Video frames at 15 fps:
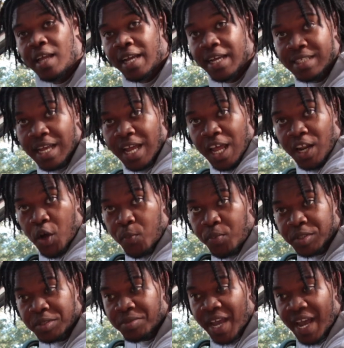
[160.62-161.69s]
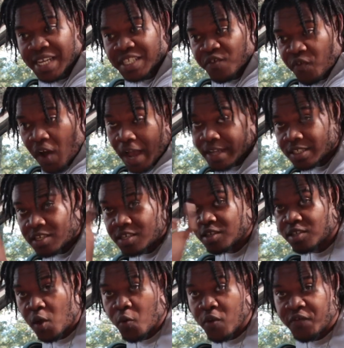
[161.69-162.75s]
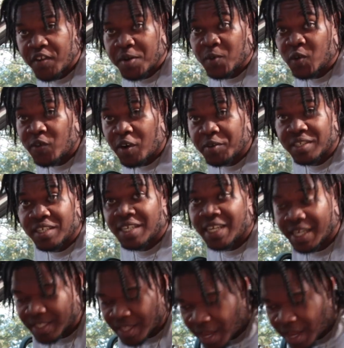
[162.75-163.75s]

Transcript: I guess I gotta go put some gas in Foxy. So we finna move on to the next